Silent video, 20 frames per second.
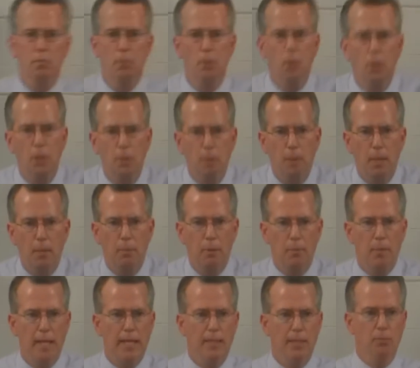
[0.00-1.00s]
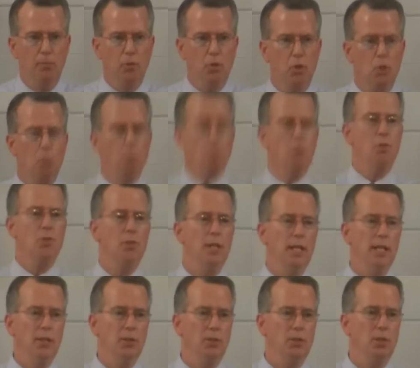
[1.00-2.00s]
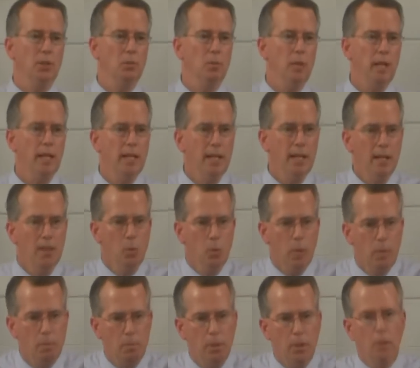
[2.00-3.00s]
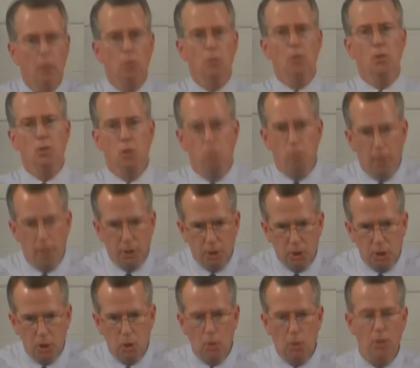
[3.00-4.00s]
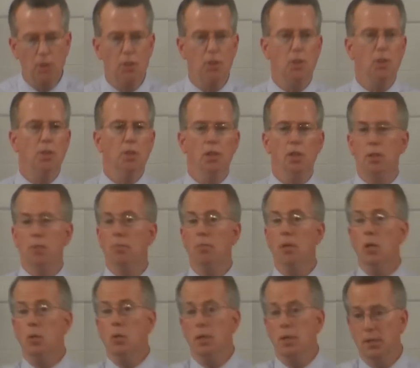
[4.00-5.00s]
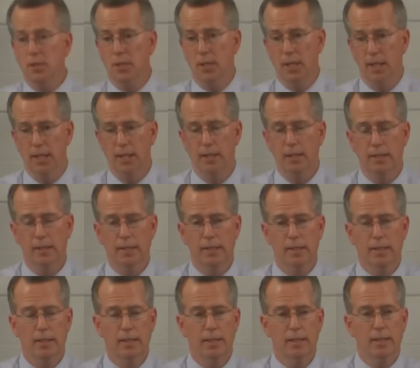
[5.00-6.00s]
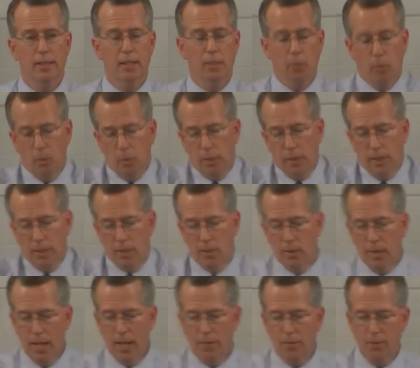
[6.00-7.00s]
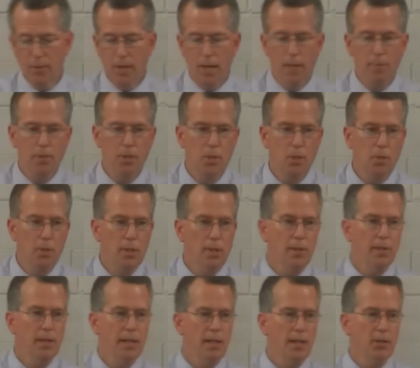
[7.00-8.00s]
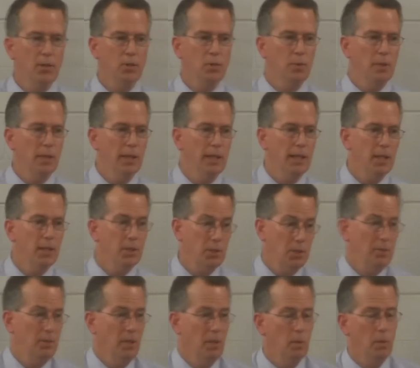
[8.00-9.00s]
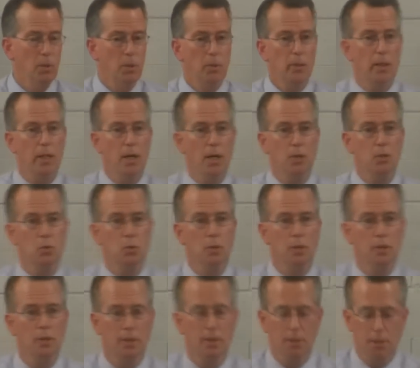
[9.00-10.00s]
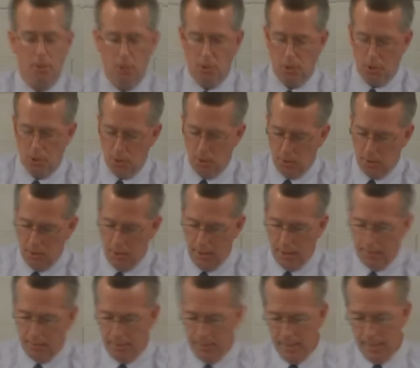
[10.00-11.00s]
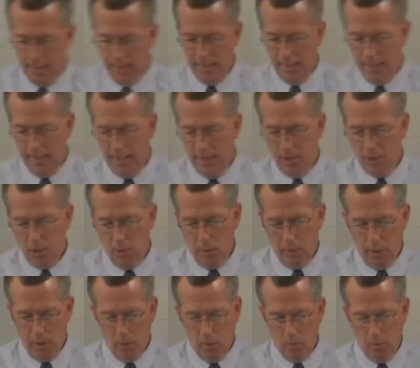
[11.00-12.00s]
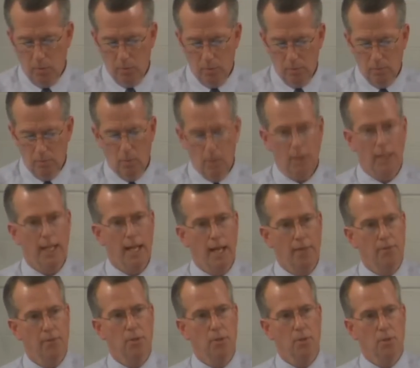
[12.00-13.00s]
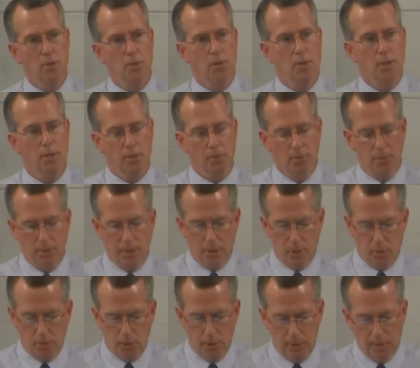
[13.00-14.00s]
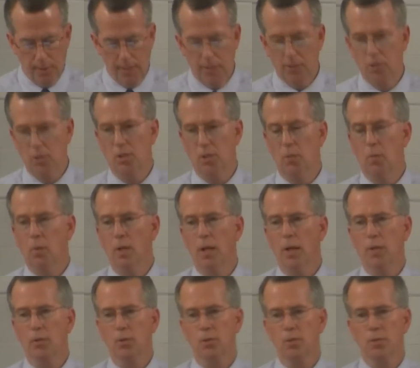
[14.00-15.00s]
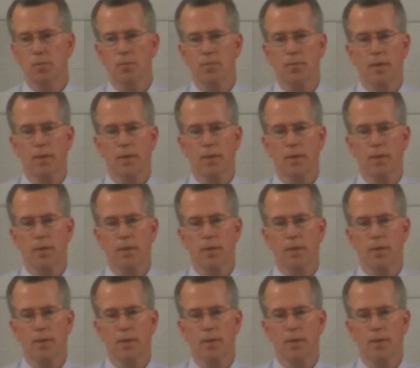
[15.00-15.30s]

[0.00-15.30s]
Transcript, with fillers: build them up and make them super saints, and we, we build so much Christian community that we really don't have time to do anything else. Well, I guess you know, we're doing God's will, and this is a good thing, so we don't really have to do those other things. We'll leave that to someone else.